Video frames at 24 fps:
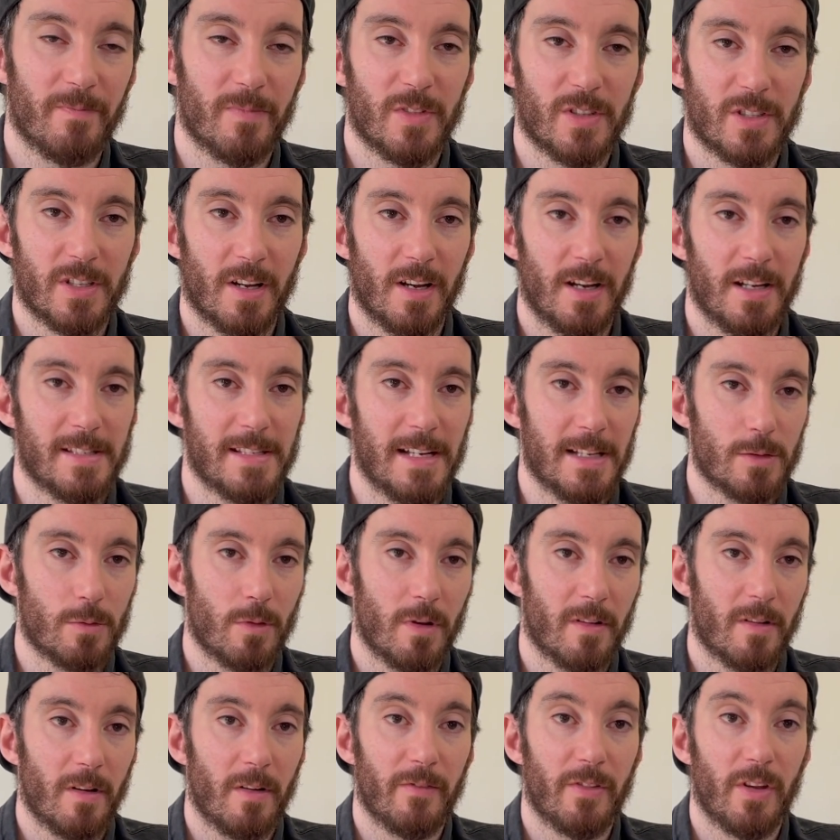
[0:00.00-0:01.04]
So guys, that's all
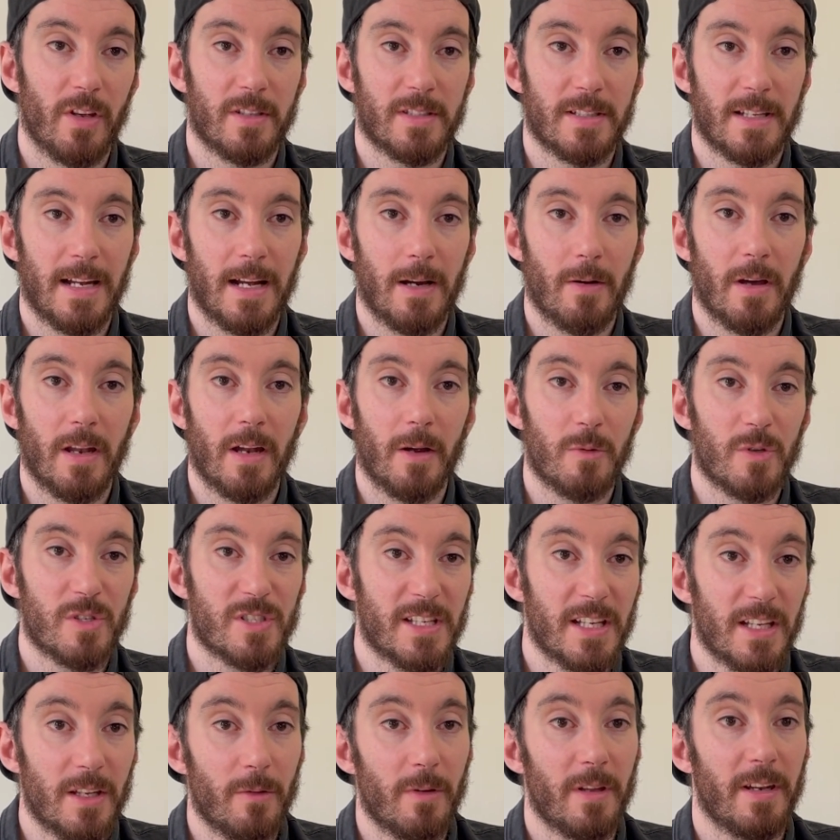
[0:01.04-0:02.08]
I've got for you for now, and I will
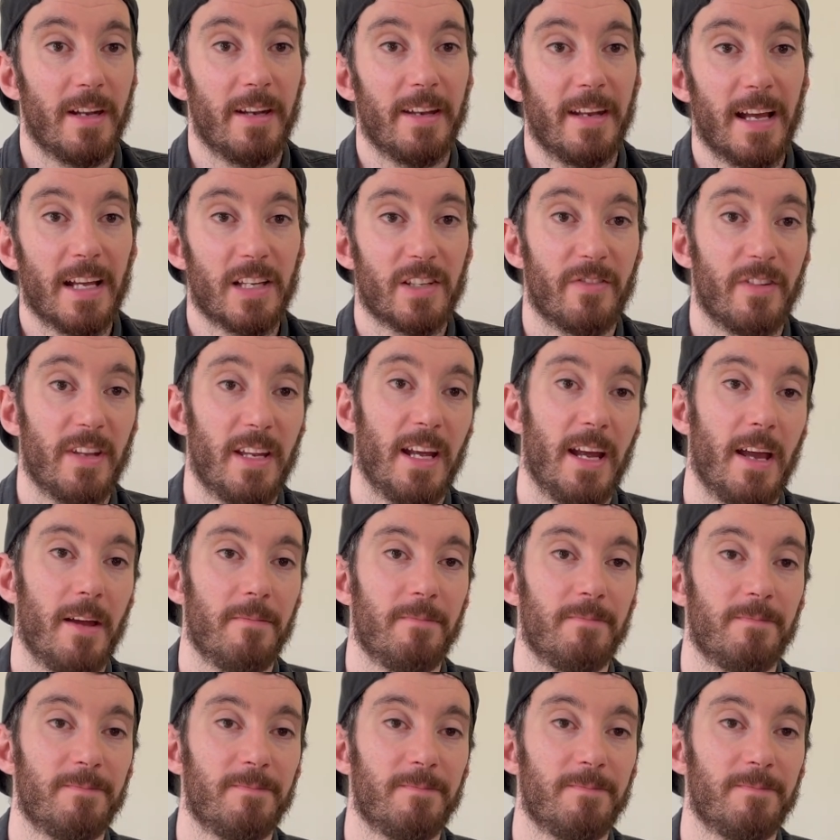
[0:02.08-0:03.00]
see you in the next video.